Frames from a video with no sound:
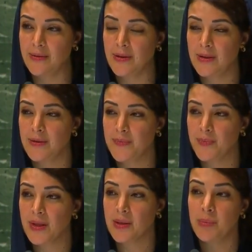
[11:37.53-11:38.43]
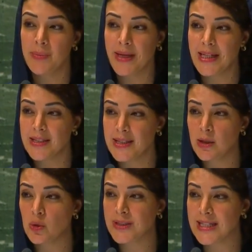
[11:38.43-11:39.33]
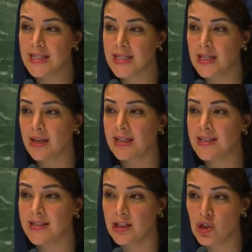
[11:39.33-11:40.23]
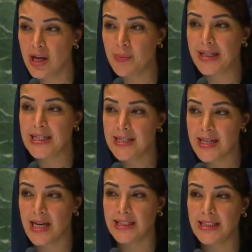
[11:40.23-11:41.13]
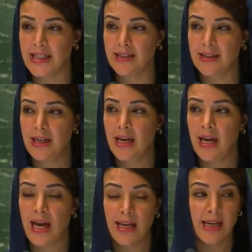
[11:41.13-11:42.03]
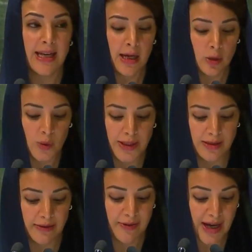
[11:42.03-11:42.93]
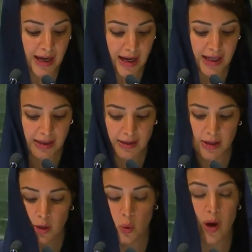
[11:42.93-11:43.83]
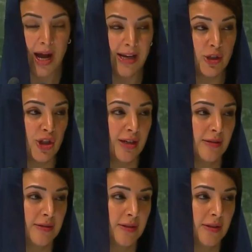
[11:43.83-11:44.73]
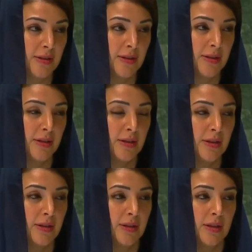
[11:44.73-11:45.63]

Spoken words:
The digital platform will help in providing urgent, effective, and coordinated humanitarian response.